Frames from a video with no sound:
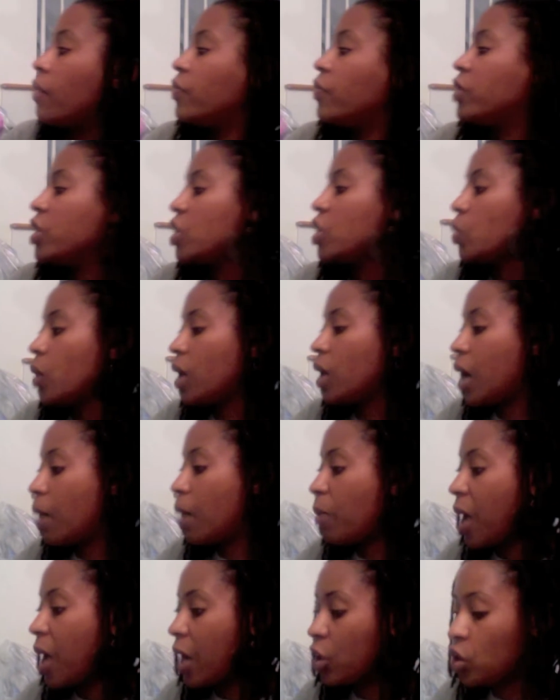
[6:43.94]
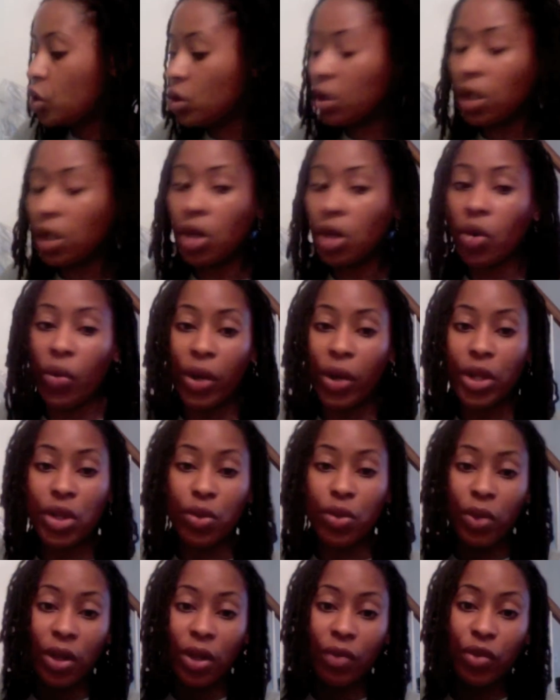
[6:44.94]
This one I'm actually
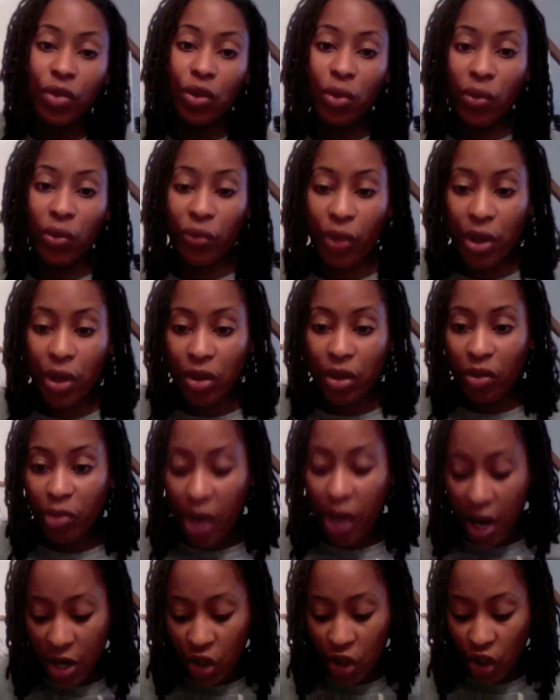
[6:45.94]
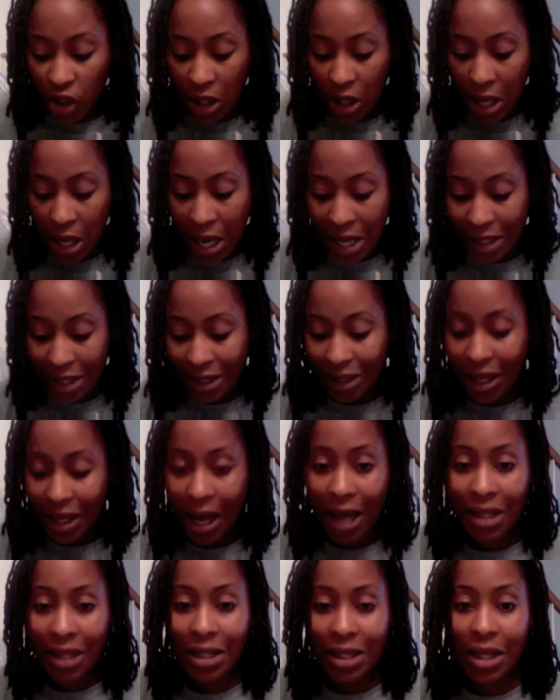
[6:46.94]
going to give to a friend of mine. She has
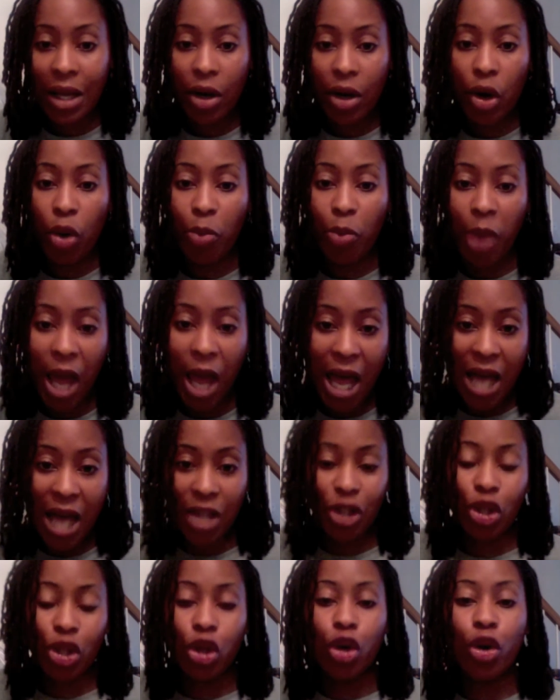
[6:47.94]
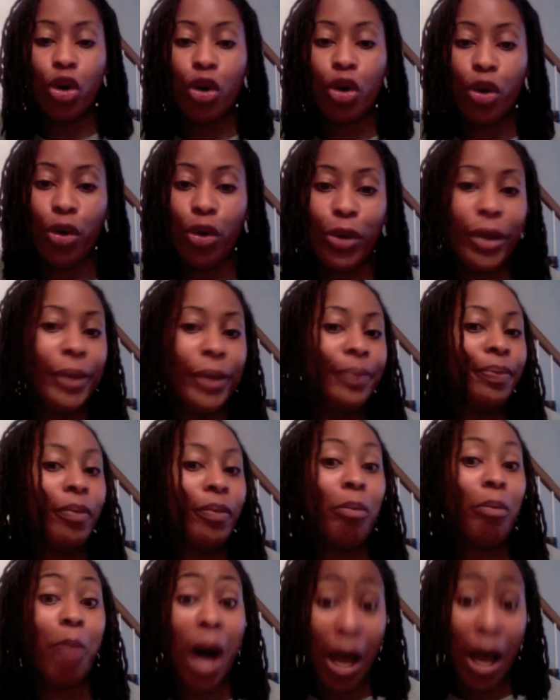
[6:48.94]
locks that are past her
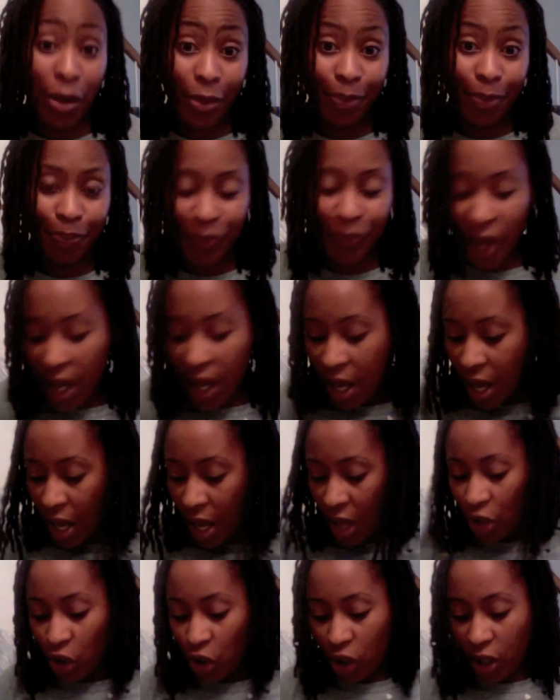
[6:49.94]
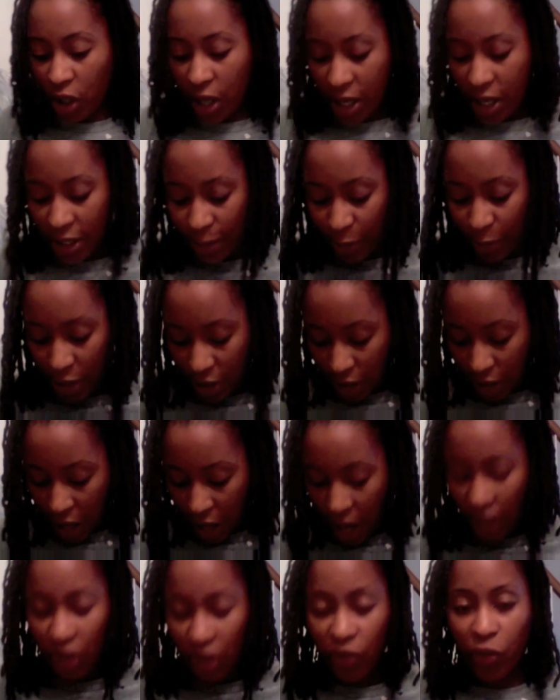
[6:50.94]
bottom, and she has been
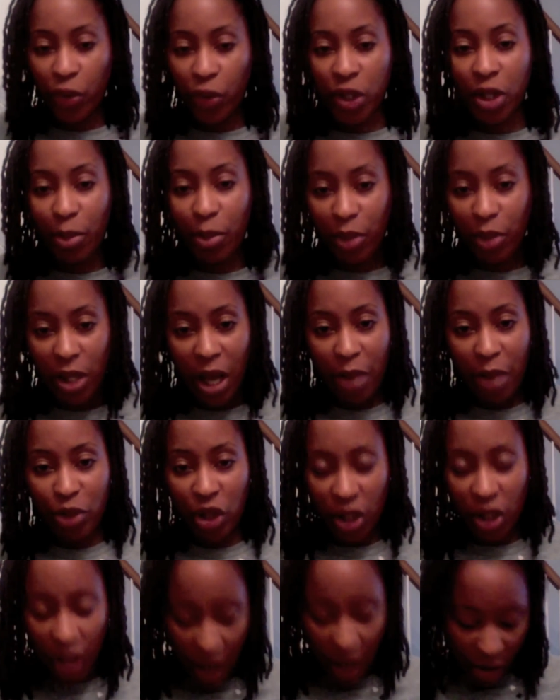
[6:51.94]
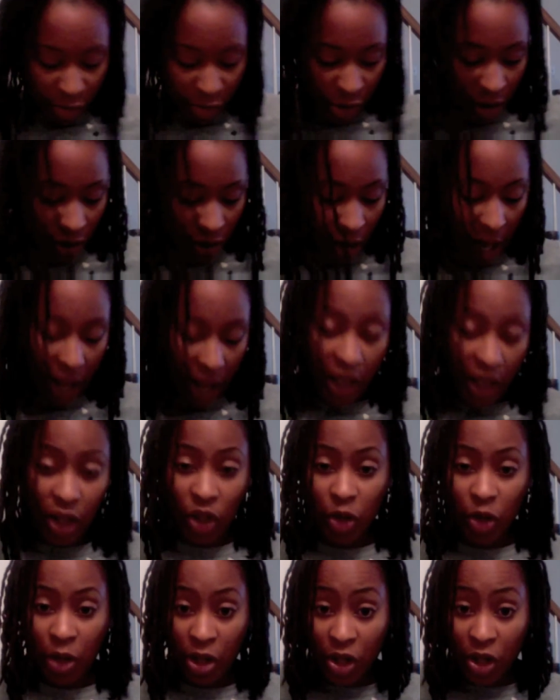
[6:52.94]
locked for some time. She's kind of been a lock
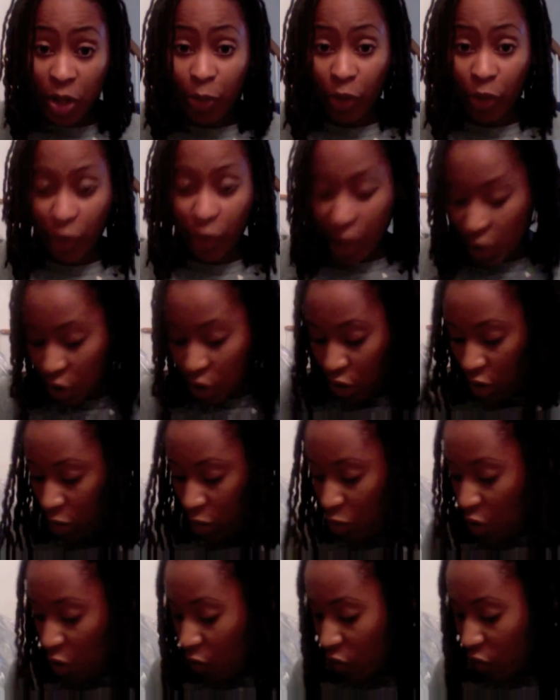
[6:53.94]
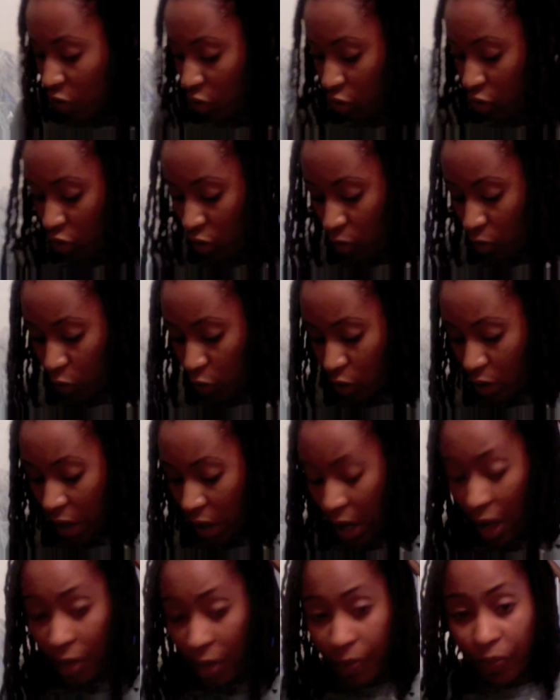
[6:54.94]
inspiration to me over the years, and we're
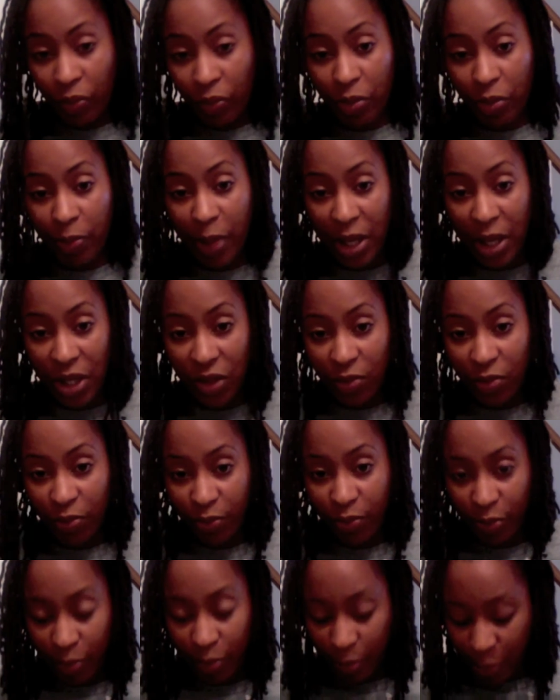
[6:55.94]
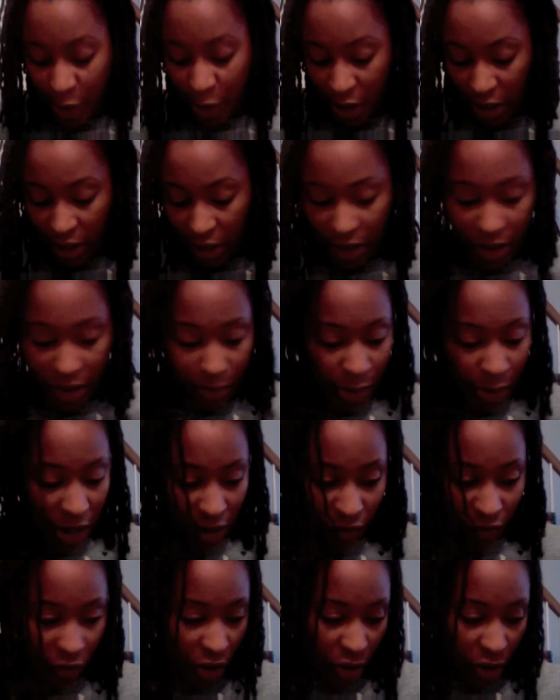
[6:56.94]
like best buddies,
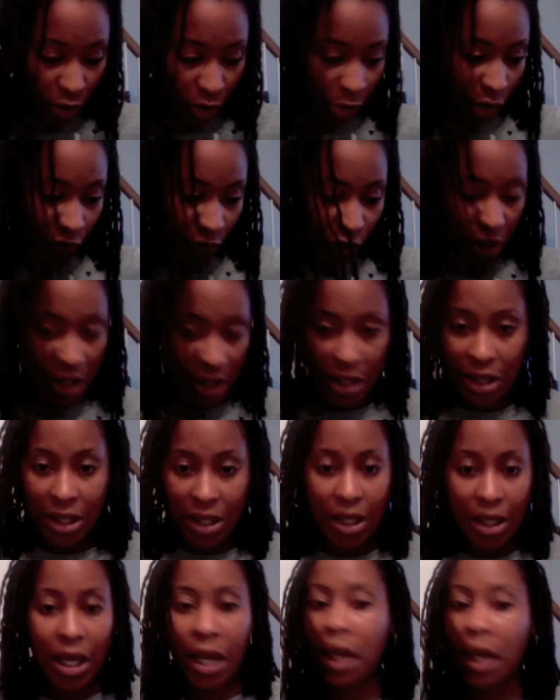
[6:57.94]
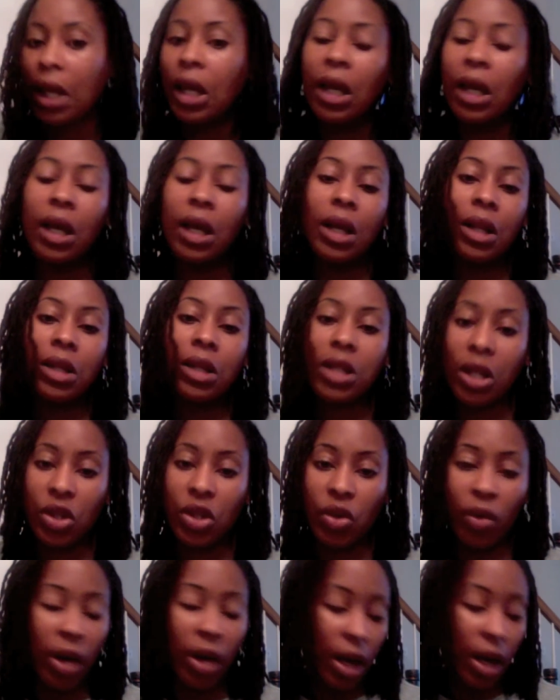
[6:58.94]
best friends. We've been friends since like
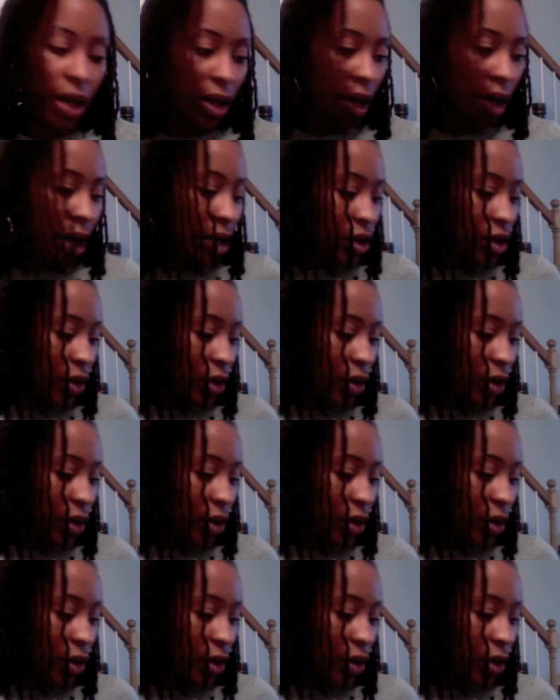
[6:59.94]
sixth grade.